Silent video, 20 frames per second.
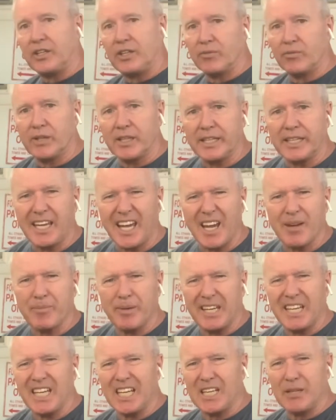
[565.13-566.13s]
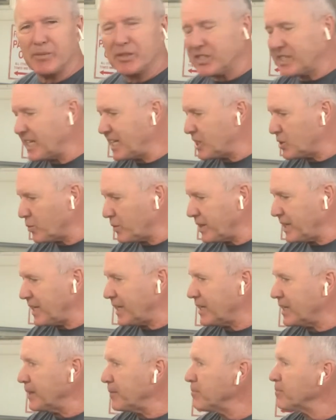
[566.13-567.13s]
you really can't make any mistakes with
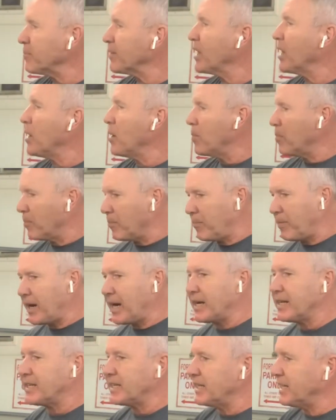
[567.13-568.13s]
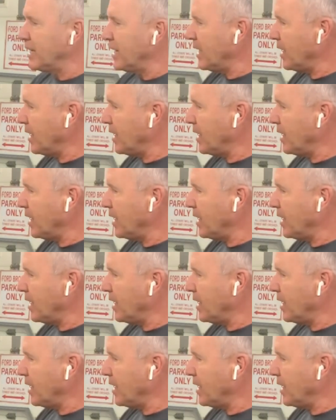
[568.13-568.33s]
it. But